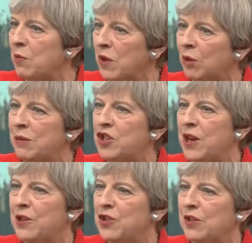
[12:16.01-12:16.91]
will be
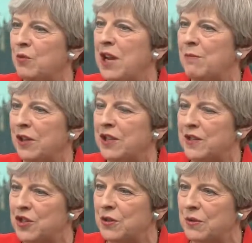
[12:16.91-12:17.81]
changing the way money
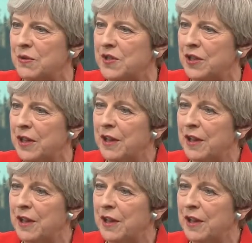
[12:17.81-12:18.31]
is used.